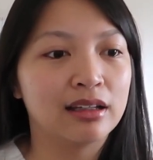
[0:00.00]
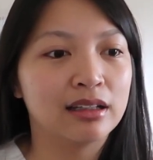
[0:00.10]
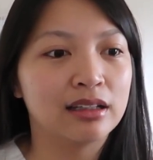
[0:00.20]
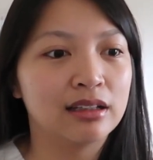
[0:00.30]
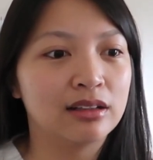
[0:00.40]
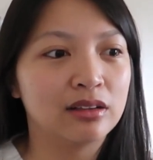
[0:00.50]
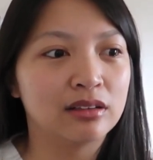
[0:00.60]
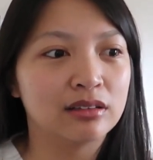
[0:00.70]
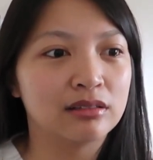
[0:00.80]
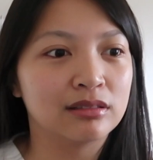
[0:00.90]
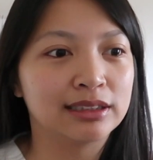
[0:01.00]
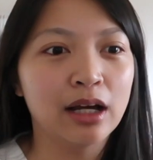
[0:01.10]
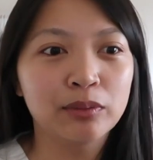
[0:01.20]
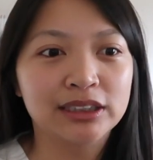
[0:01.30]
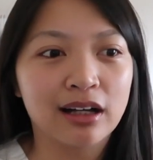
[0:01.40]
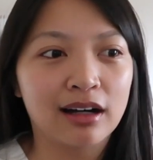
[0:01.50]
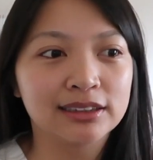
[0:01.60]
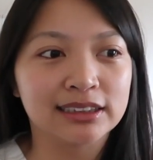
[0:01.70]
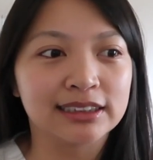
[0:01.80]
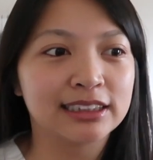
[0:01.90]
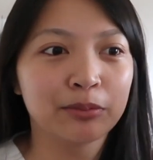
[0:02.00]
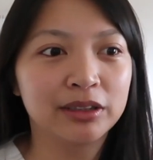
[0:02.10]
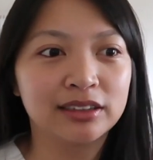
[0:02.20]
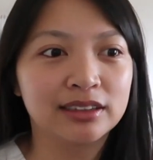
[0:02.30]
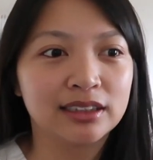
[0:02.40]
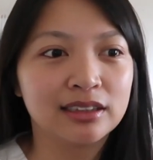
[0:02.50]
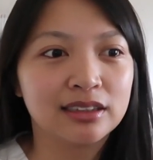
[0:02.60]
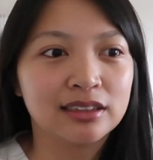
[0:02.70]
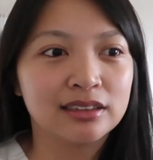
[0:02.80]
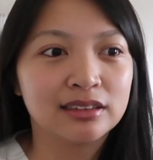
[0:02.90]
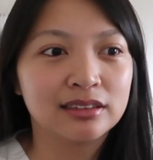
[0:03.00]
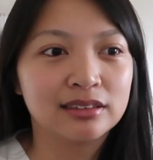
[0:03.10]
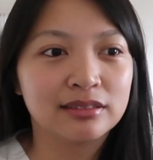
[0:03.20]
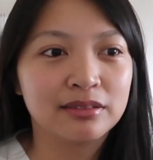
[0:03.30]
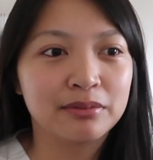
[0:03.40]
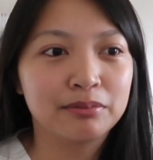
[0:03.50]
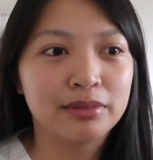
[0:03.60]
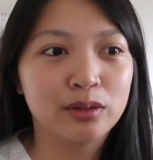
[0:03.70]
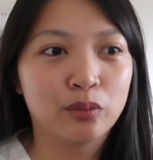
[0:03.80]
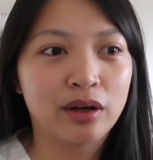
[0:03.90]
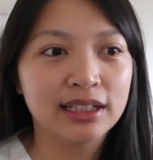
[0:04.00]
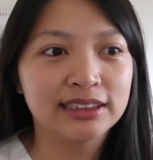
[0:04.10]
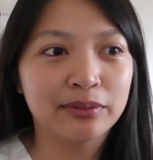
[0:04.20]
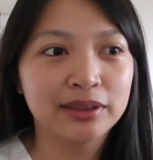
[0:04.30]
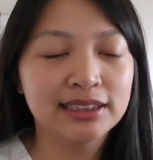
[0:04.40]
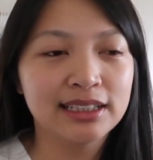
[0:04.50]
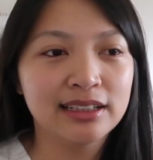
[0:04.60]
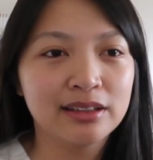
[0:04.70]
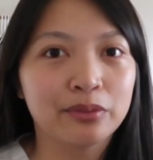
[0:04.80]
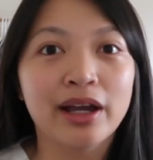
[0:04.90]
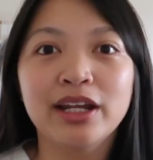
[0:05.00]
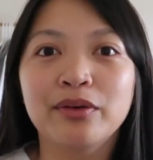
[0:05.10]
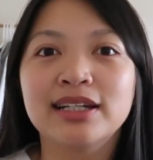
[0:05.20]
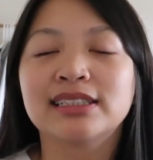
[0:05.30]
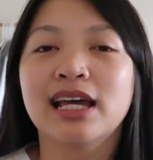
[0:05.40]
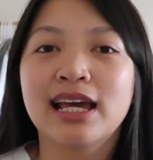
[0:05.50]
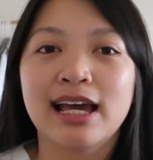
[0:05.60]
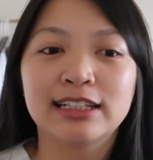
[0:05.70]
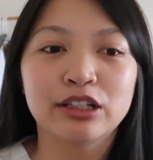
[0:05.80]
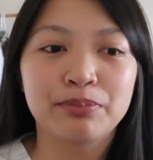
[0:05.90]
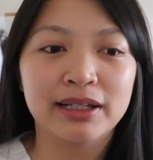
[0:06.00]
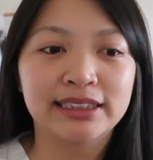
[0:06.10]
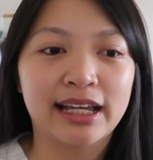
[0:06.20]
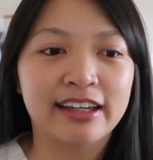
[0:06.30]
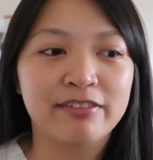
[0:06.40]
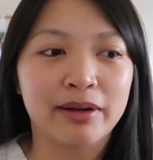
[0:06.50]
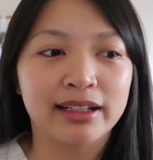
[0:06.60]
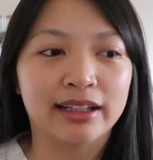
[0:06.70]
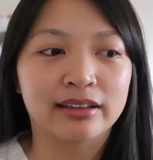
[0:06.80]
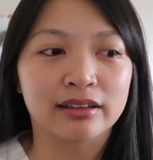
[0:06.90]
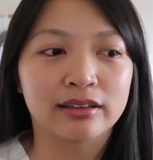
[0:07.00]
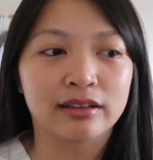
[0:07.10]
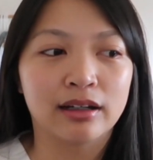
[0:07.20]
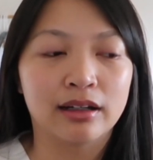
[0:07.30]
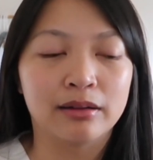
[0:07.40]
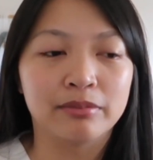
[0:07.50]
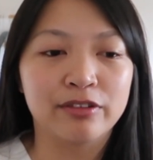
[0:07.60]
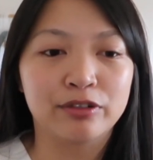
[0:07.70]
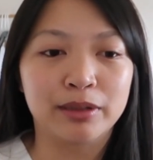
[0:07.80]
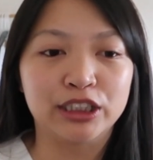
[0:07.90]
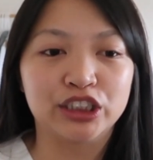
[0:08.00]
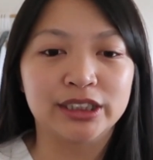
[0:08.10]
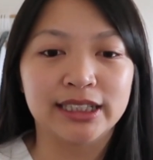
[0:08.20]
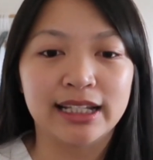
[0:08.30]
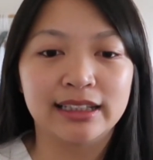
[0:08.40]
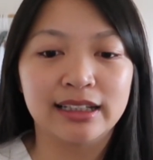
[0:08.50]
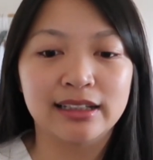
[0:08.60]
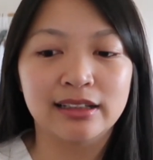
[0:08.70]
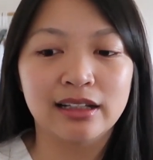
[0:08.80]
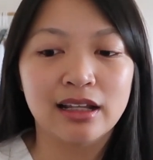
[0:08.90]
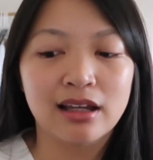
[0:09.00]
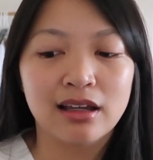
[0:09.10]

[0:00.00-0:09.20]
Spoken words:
in South Wisconsin, somewhere Midwest, I want to say. Well, anyways, and so basically I gave my like information, and then